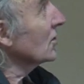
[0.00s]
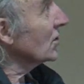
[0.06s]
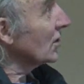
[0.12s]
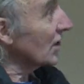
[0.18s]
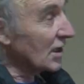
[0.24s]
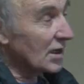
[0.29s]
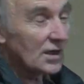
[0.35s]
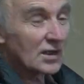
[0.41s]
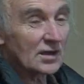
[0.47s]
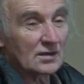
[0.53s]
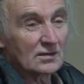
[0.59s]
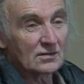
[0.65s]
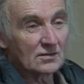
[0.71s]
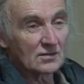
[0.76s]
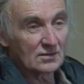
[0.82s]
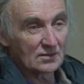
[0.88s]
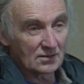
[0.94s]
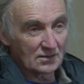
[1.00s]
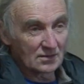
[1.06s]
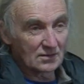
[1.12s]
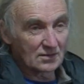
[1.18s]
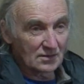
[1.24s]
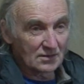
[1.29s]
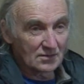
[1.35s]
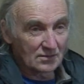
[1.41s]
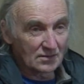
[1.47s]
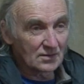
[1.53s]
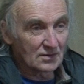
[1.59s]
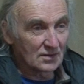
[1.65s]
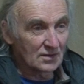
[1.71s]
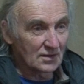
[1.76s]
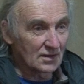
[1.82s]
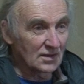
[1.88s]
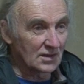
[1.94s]
Chilly
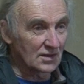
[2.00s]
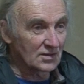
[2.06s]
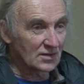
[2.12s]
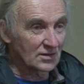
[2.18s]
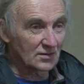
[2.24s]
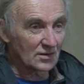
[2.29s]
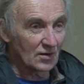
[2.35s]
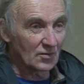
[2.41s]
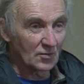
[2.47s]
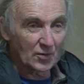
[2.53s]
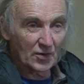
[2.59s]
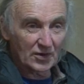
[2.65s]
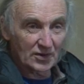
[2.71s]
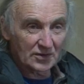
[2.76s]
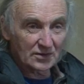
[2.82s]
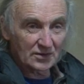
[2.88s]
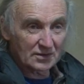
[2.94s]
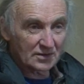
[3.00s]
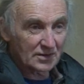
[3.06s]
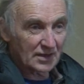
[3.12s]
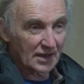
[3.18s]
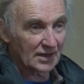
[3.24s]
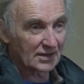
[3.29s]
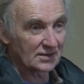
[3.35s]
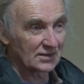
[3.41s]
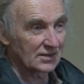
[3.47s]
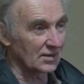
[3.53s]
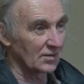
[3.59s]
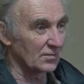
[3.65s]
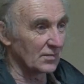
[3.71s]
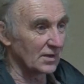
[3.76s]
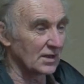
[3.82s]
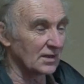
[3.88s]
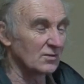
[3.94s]
is a word that
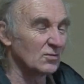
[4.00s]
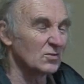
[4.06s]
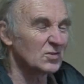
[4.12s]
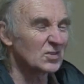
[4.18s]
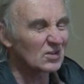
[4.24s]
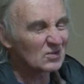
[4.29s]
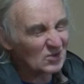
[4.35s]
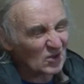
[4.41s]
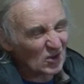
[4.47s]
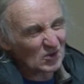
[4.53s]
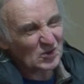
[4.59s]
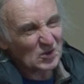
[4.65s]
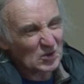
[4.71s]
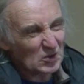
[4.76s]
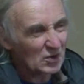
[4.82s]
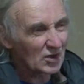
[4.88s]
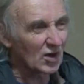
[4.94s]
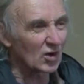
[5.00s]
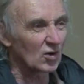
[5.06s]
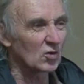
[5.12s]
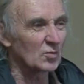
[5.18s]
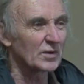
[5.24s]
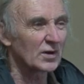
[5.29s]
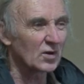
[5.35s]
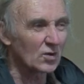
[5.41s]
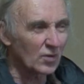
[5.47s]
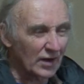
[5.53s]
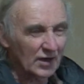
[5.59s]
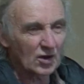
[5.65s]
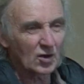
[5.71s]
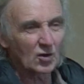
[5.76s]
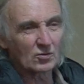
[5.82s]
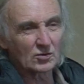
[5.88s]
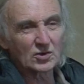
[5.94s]
can mean also not too cold, but
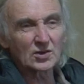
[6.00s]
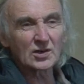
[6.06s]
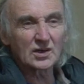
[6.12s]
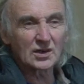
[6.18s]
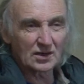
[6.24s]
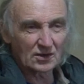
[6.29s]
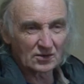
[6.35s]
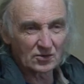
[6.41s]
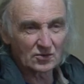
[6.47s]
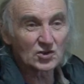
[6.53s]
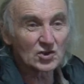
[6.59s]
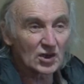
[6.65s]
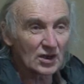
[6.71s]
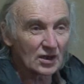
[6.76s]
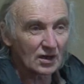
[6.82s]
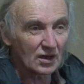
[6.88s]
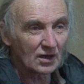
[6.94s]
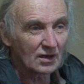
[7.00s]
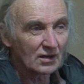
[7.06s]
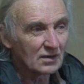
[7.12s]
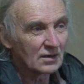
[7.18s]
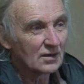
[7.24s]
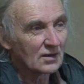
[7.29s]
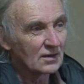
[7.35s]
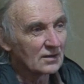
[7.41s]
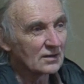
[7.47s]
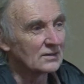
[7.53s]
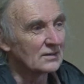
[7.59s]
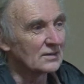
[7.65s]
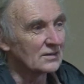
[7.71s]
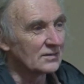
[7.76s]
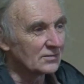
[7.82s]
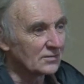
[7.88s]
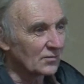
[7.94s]
quite cold, chilly, to chill
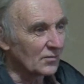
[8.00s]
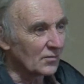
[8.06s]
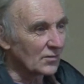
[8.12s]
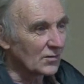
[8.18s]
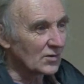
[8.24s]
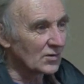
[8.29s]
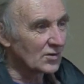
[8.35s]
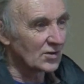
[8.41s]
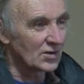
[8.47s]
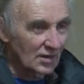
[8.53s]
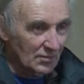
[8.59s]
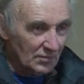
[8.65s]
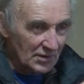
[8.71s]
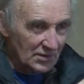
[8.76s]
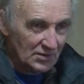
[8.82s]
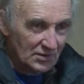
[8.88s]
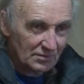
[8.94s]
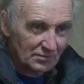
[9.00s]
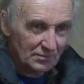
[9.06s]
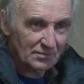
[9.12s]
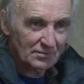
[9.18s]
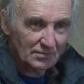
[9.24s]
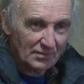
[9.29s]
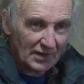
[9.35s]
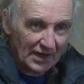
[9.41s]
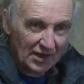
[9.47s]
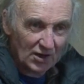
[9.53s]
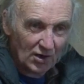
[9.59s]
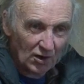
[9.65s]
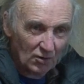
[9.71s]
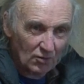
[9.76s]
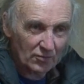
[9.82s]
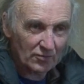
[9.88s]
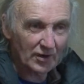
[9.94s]
chill means to make
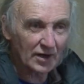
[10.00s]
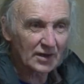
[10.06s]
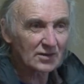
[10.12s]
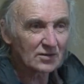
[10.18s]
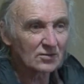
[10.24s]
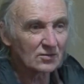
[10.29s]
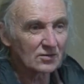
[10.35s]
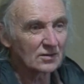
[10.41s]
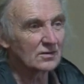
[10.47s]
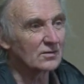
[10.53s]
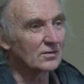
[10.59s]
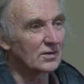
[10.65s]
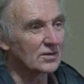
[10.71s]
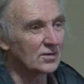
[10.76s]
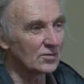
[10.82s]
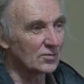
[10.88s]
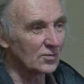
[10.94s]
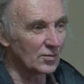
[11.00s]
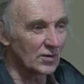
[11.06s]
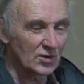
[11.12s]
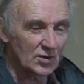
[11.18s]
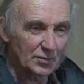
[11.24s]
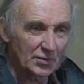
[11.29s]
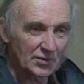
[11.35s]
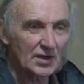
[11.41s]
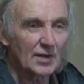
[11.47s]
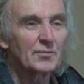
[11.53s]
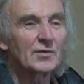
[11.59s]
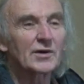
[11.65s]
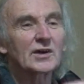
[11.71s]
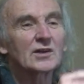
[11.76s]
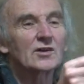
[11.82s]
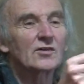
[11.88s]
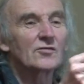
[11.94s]
cold, right? You know, when you when you put
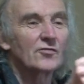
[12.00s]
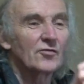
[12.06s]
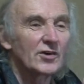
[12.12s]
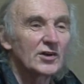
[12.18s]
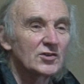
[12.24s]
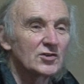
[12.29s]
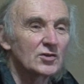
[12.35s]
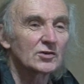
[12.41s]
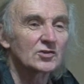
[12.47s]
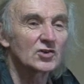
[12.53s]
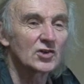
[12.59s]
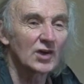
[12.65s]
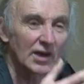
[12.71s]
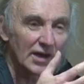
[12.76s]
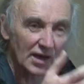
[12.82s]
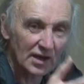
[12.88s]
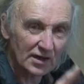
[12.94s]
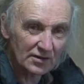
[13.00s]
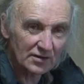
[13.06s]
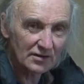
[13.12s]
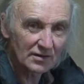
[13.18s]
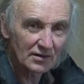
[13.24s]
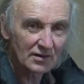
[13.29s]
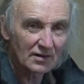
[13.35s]
something in the fridge, you're chilling it.